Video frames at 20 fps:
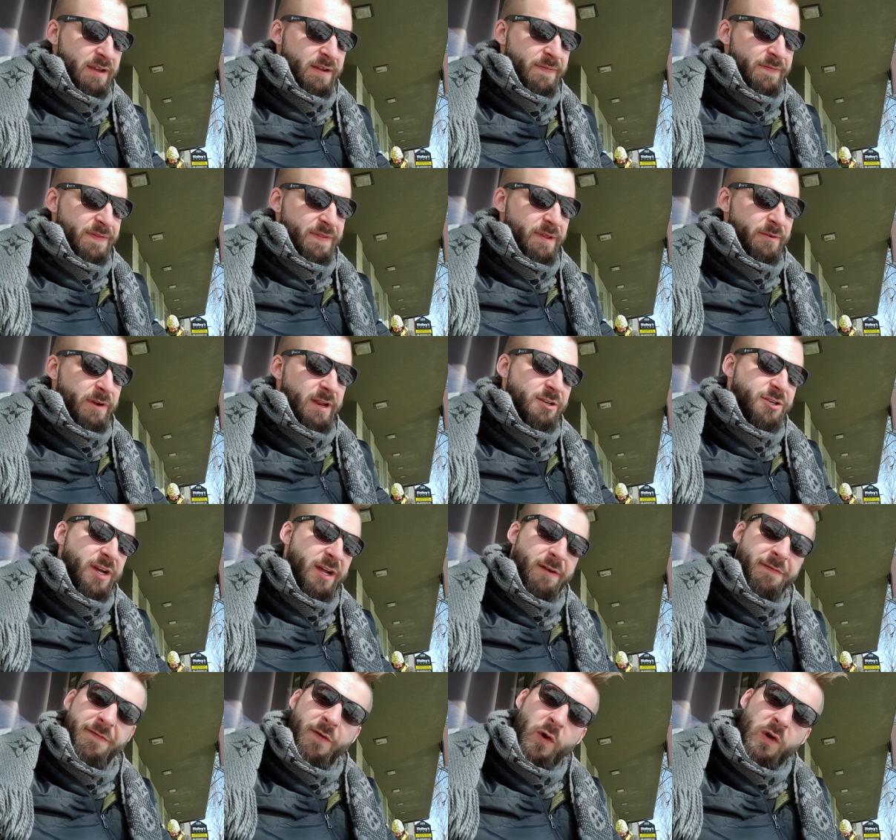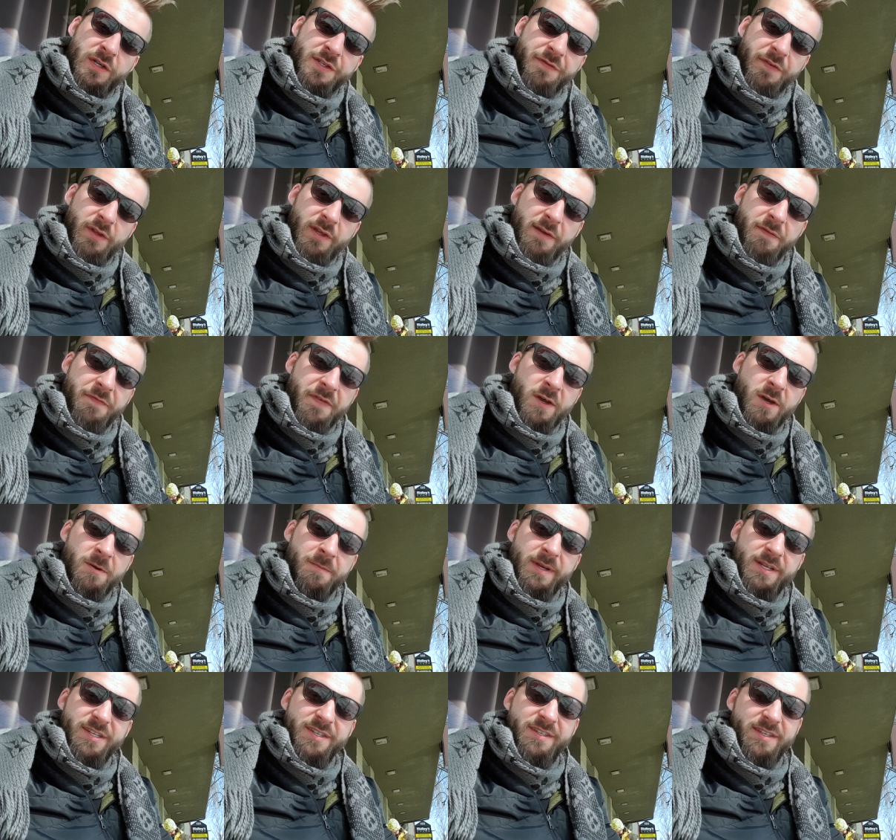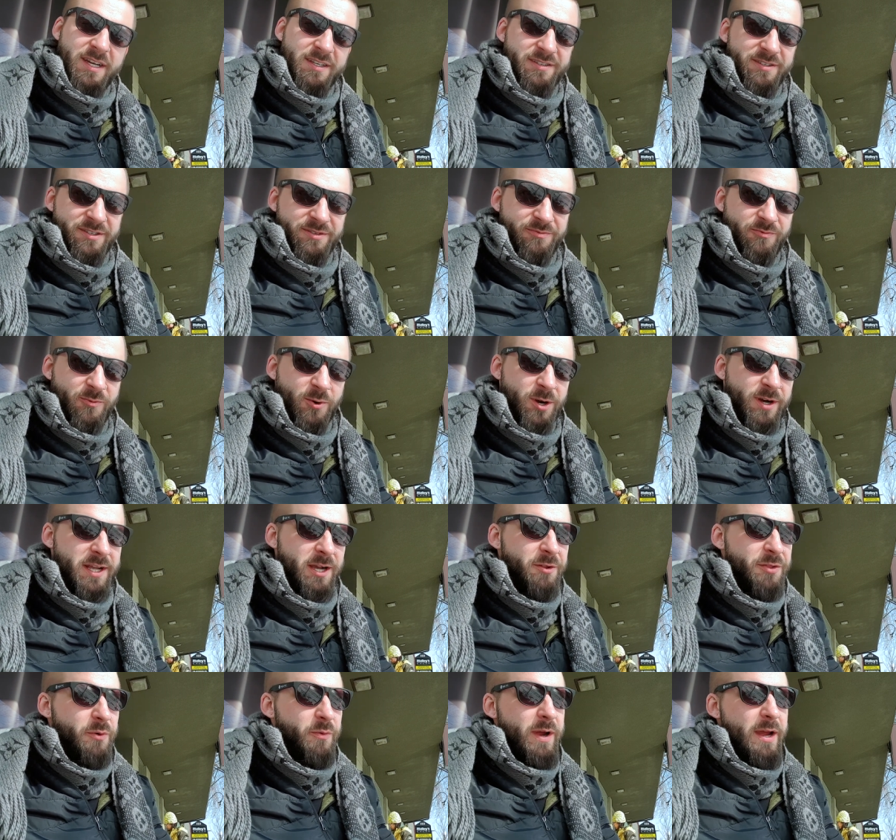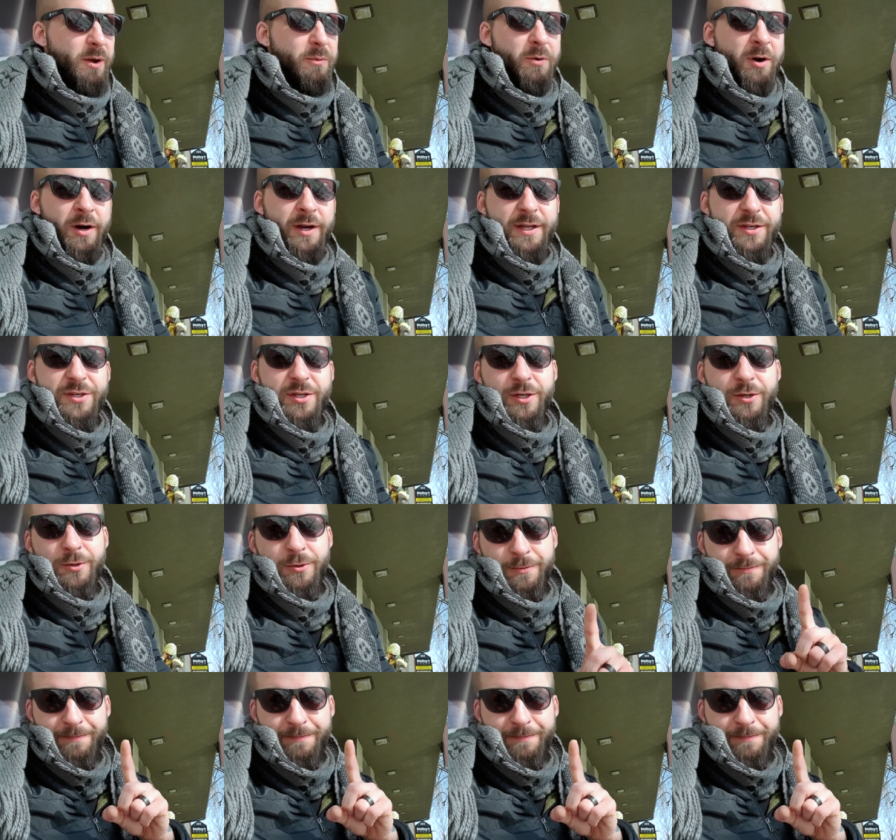when I try to forcefully film, it just doesn't work out the way I want it to.